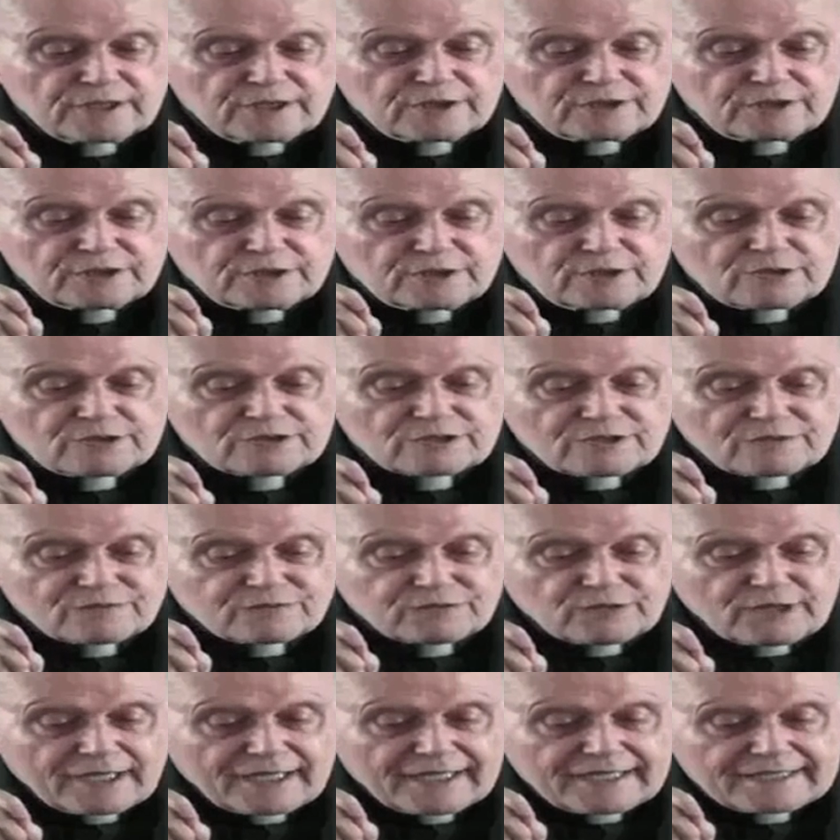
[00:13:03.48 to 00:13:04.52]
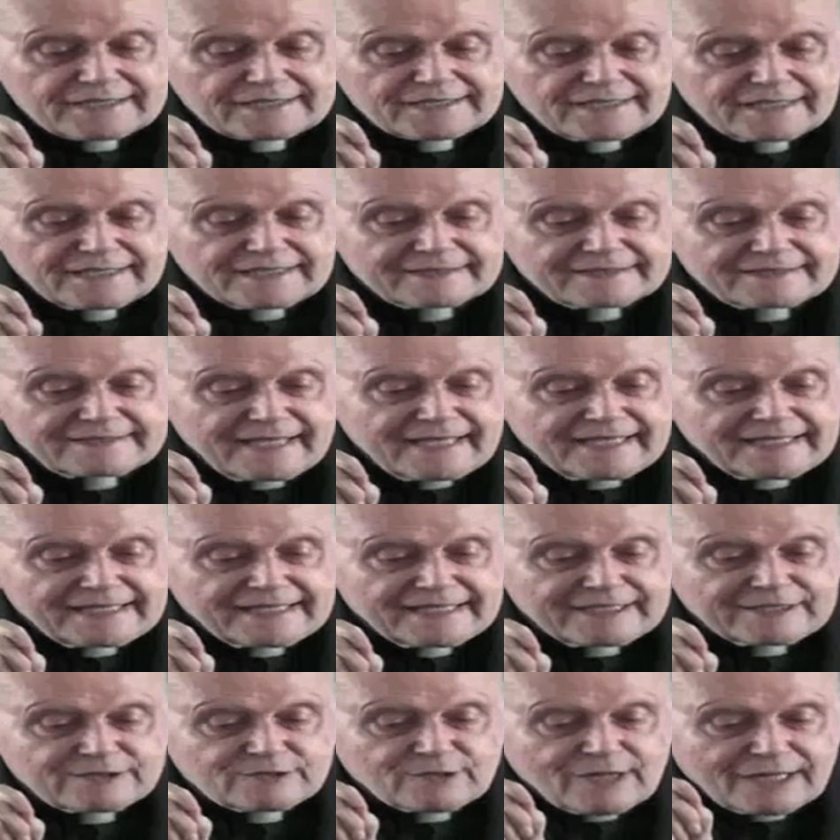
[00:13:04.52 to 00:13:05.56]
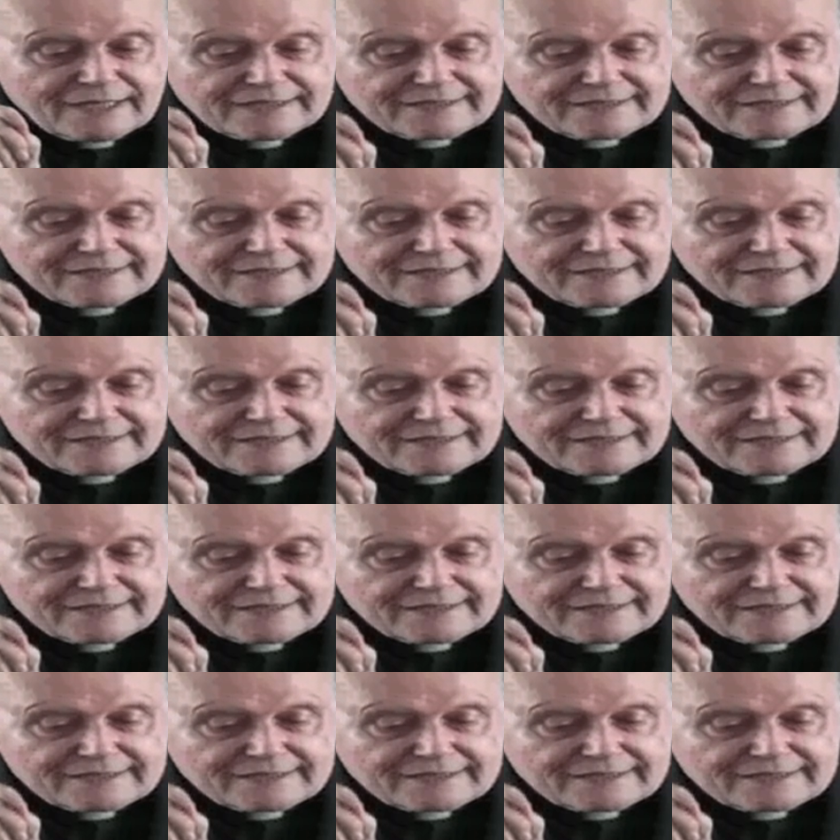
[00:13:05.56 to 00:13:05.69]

in England. He was the first